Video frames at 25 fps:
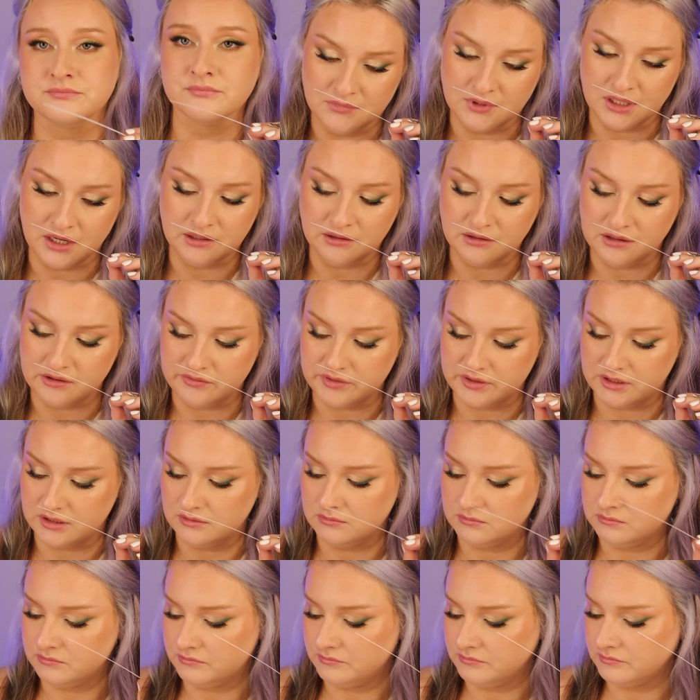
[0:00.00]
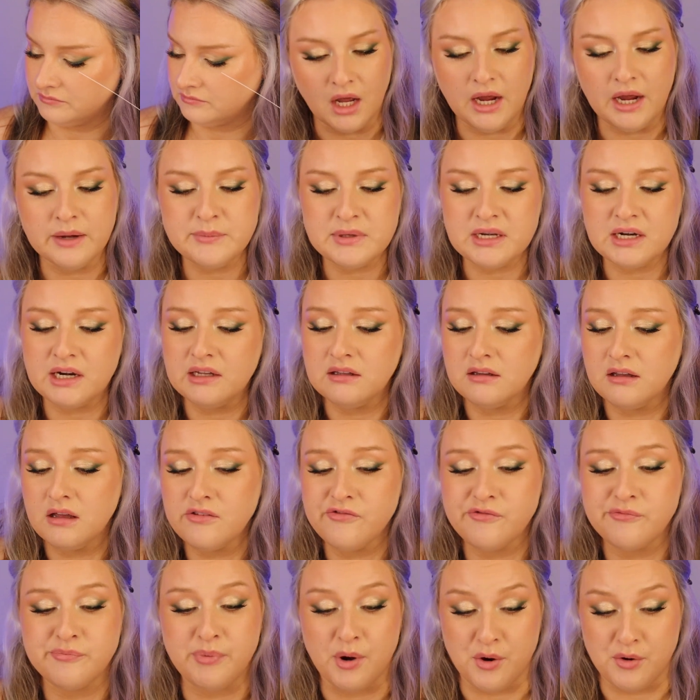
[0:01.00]
I love it. I mean, I
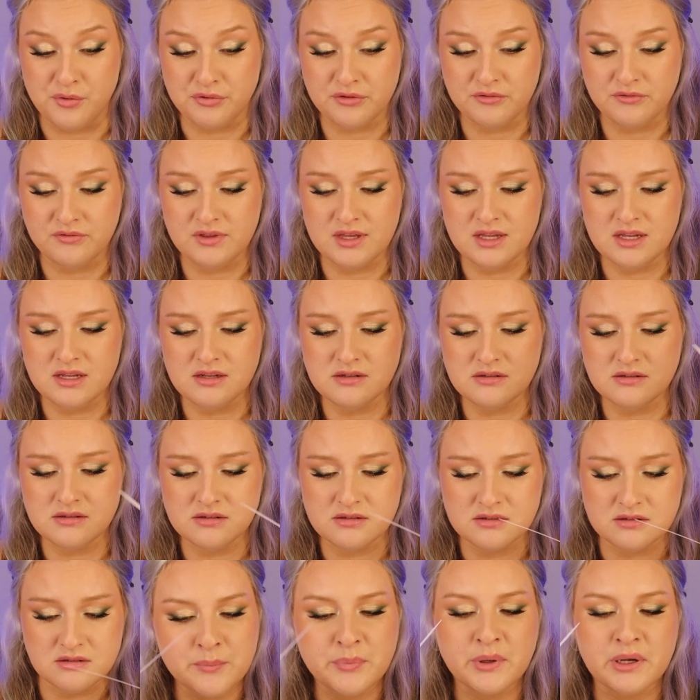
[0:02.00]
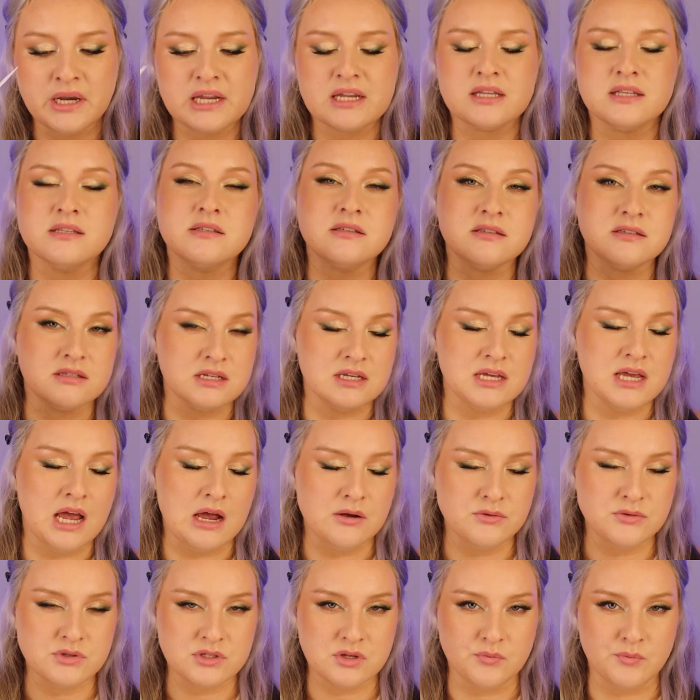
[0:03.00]
love both of these, but I can see how
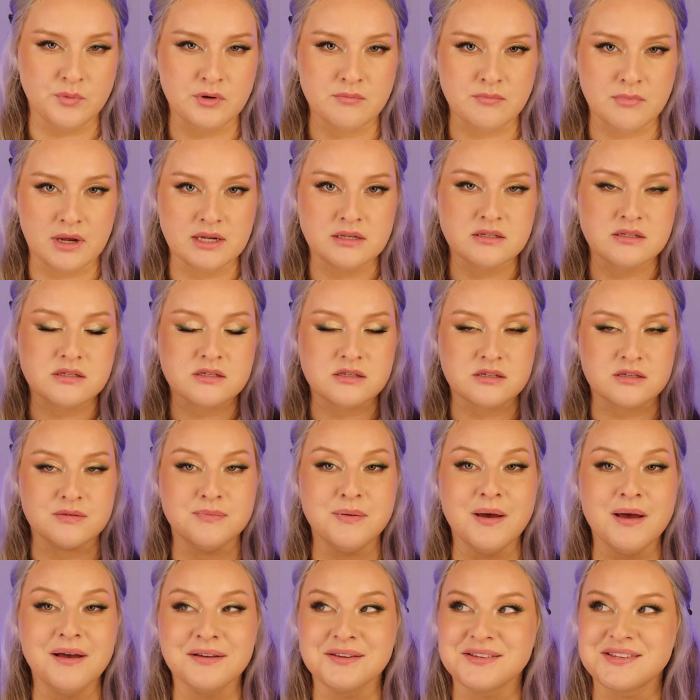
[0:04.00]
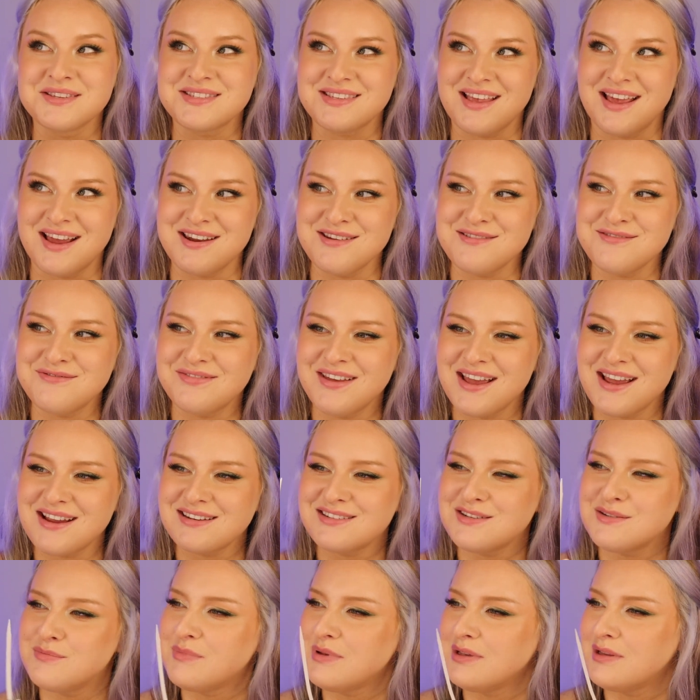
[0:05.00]
someone might smell Side Effect
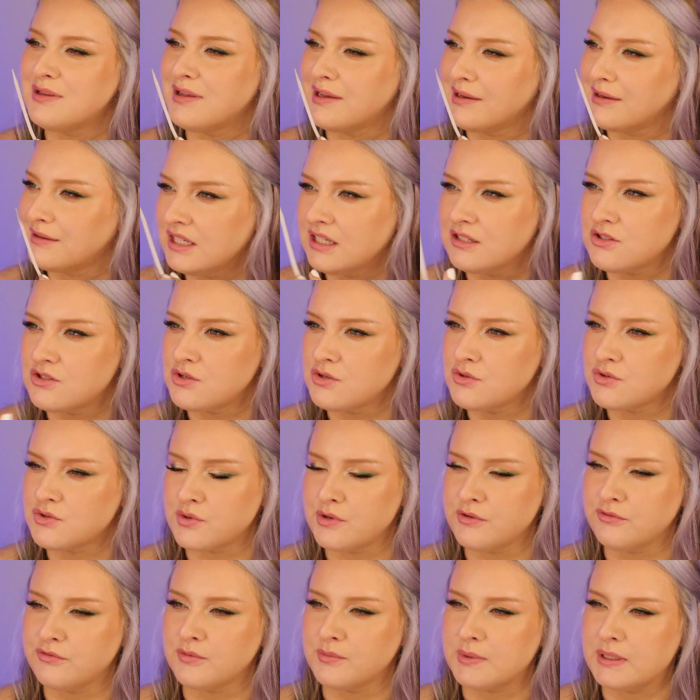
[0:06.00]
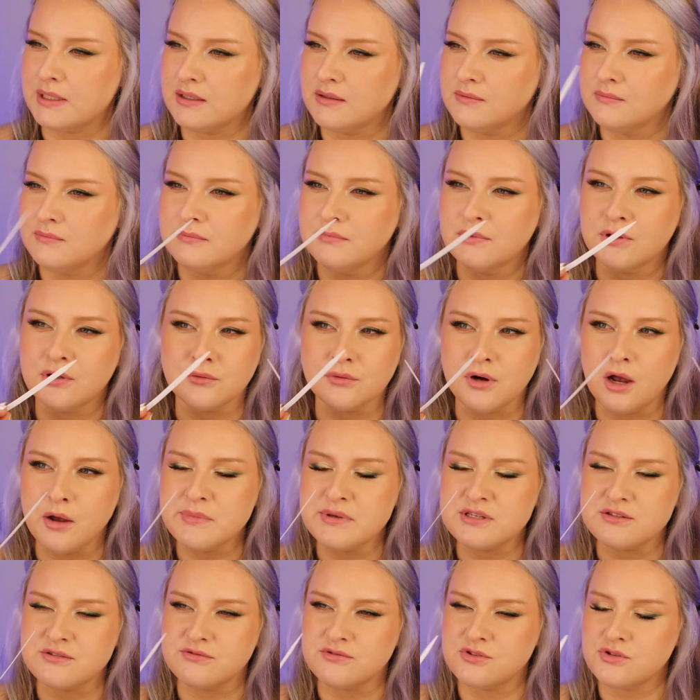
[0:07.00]
and be like, it's too sweet for me. The rum
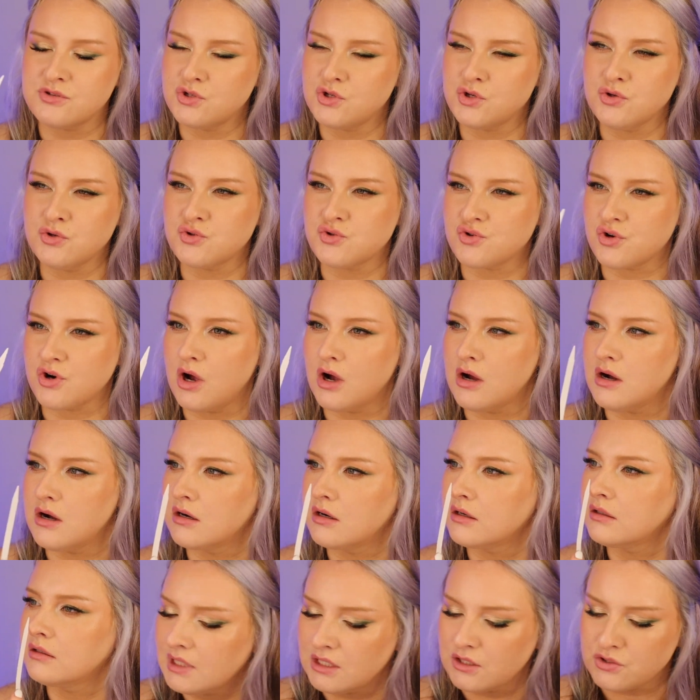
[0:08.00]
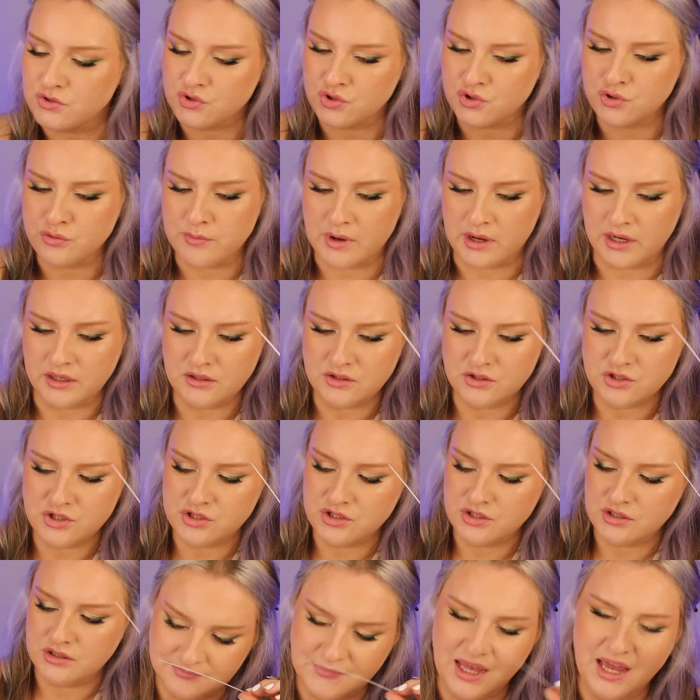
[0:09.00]
is too strong. It's too
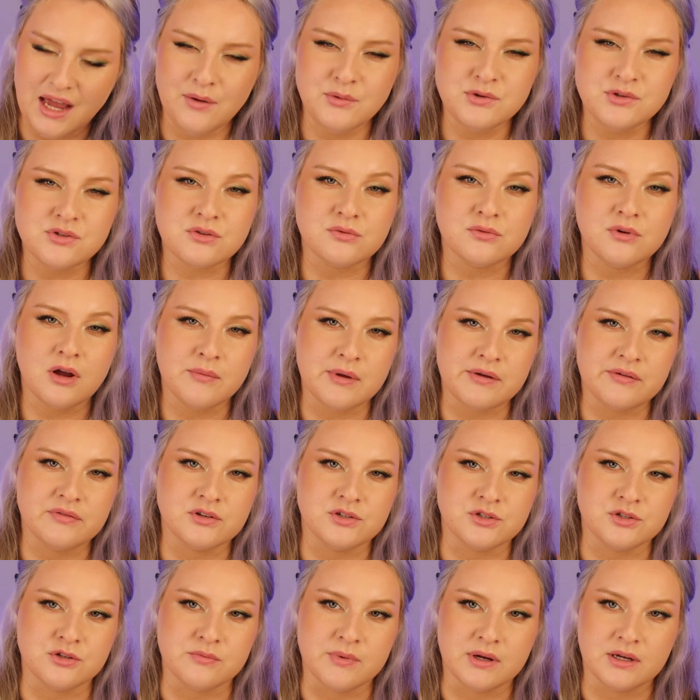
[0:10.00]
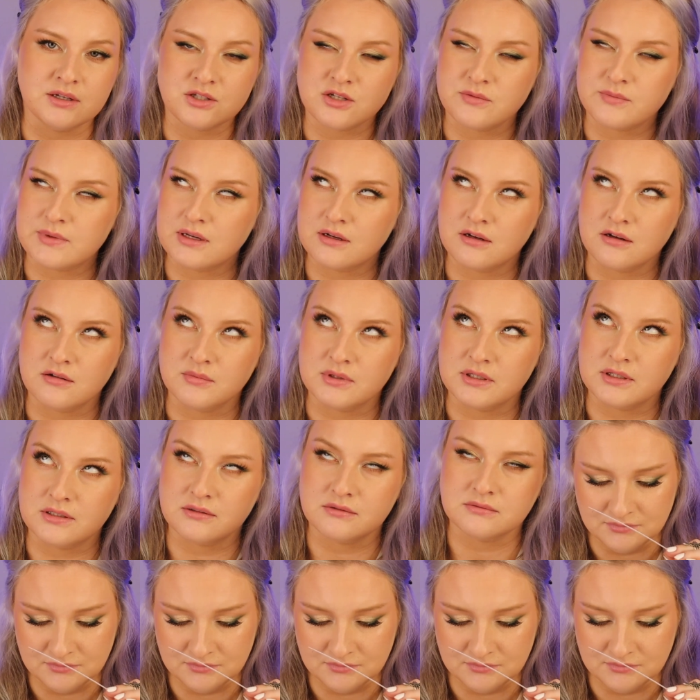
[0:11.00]
much. How is the rum ever too much? I mean, come on.